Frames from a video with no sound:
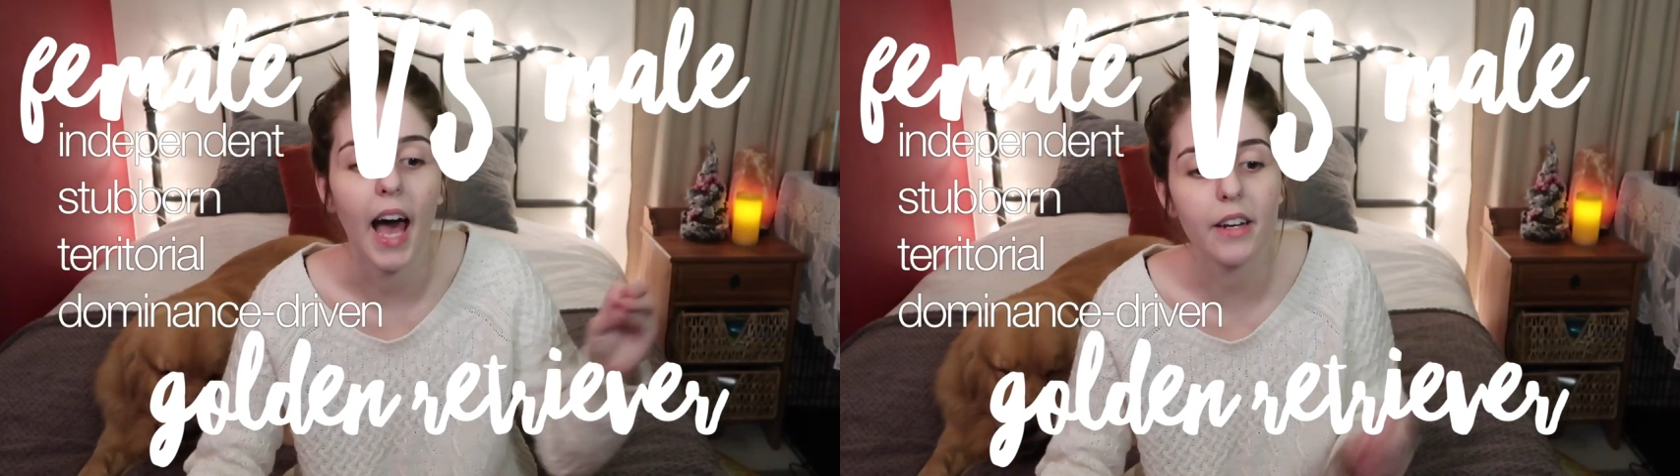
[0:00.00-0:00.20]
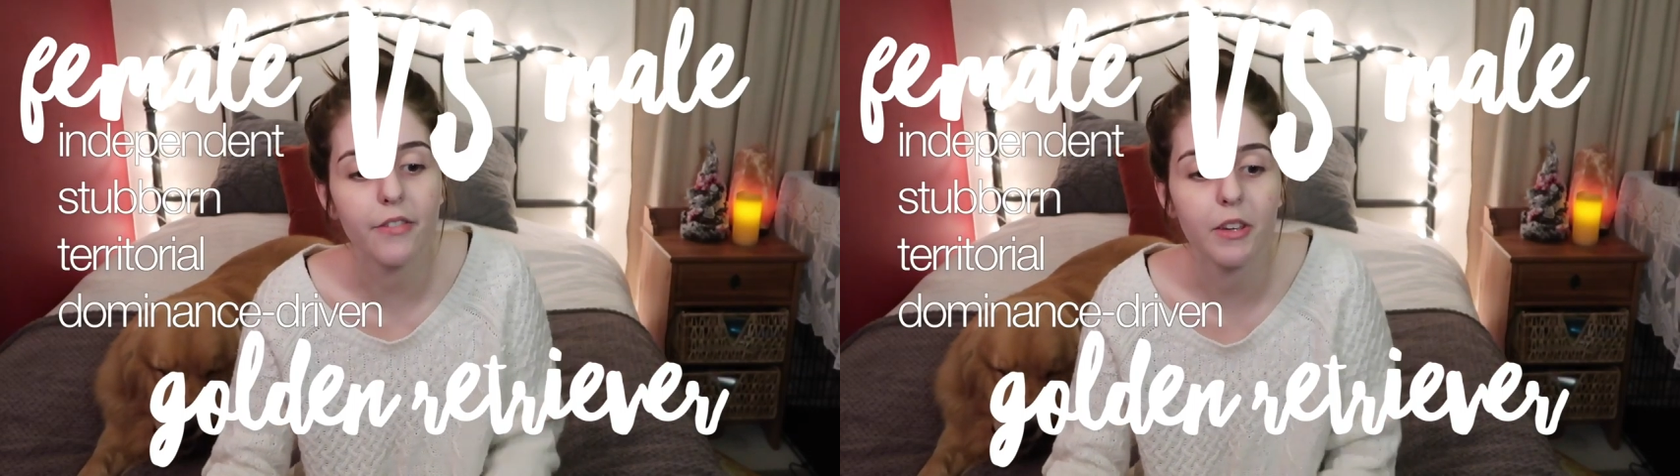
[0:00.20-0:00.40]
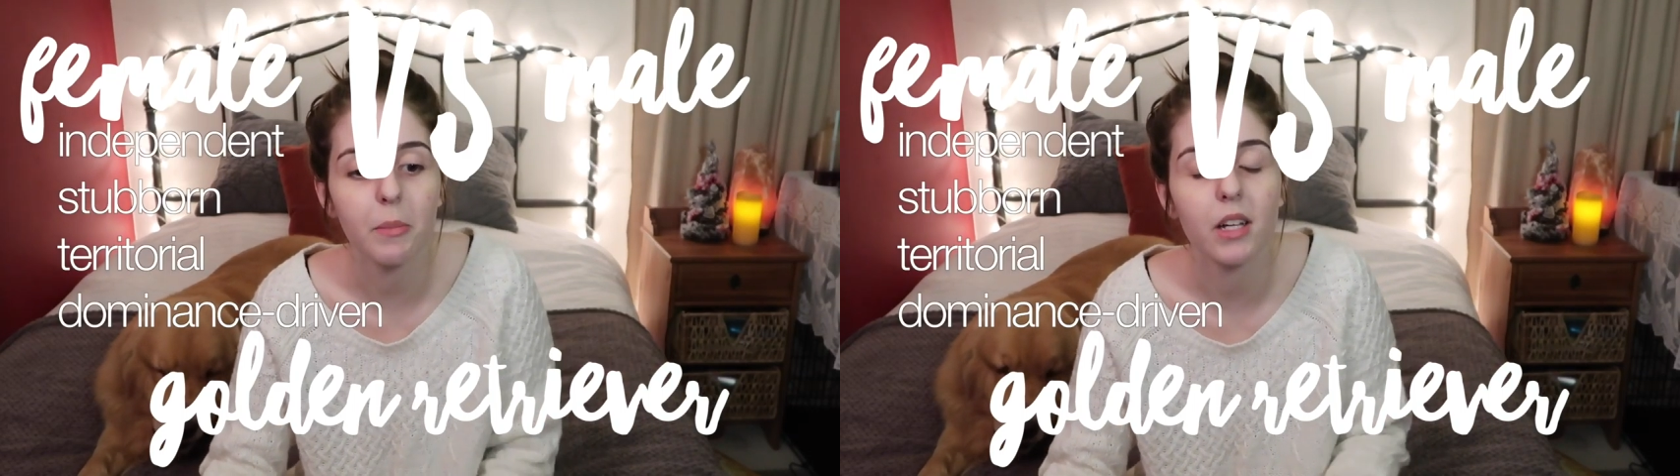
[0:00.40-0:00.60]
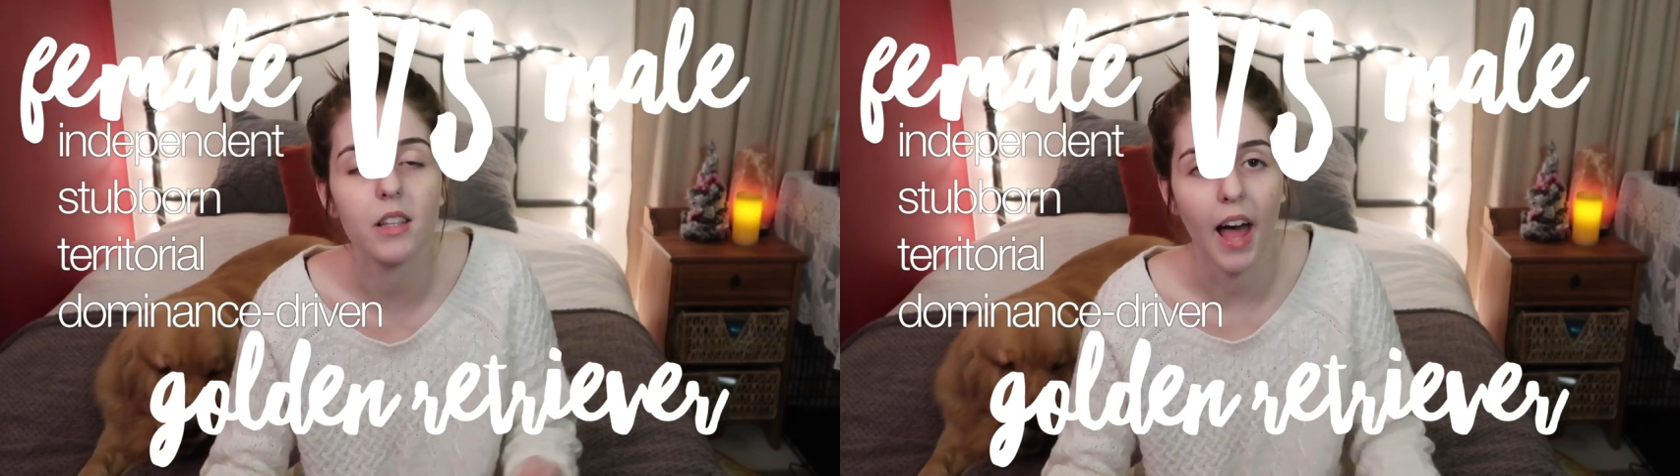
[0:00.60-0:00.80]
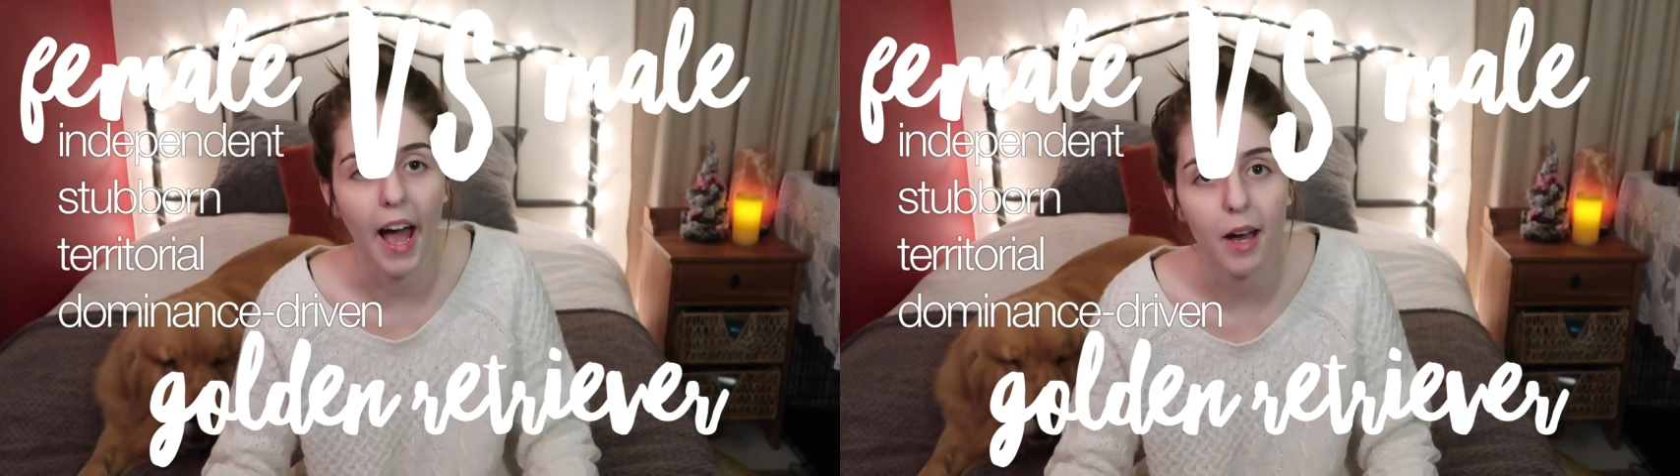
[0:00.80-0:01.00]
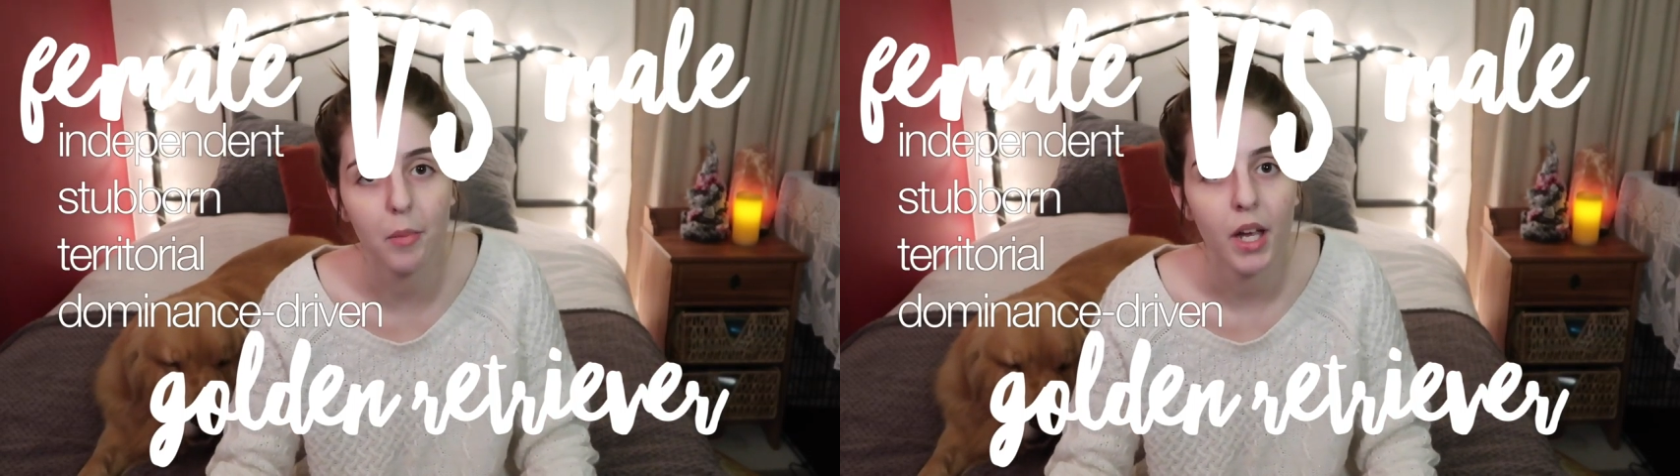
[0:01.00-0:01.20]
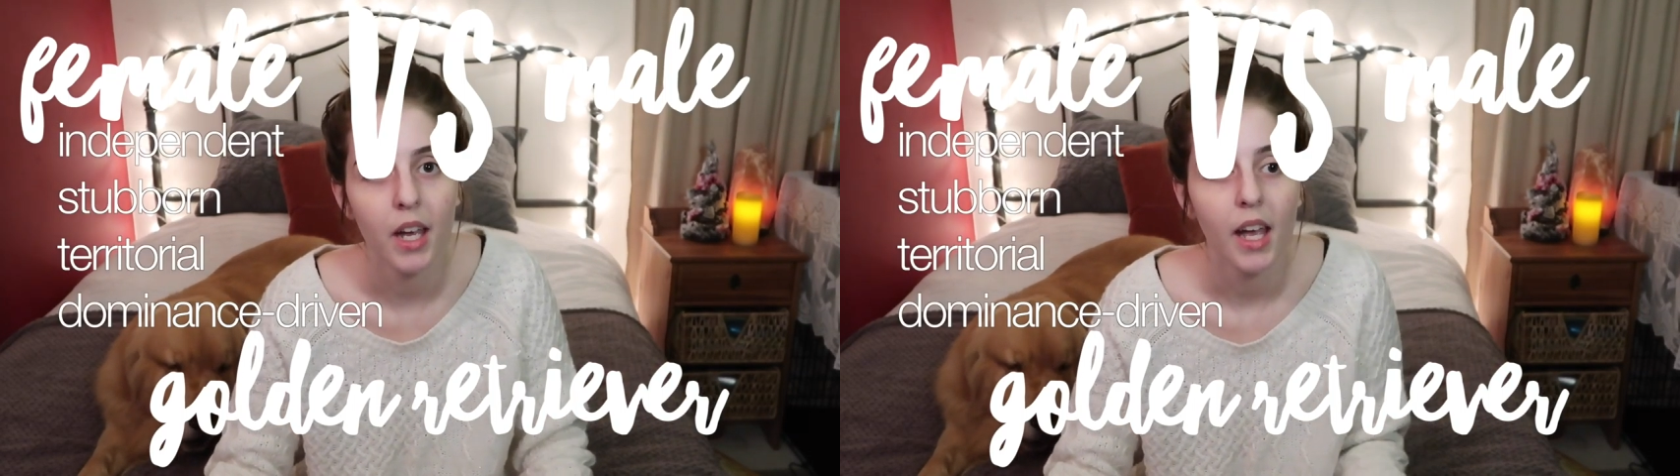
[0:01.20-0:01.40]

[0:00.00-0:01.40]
had a female lab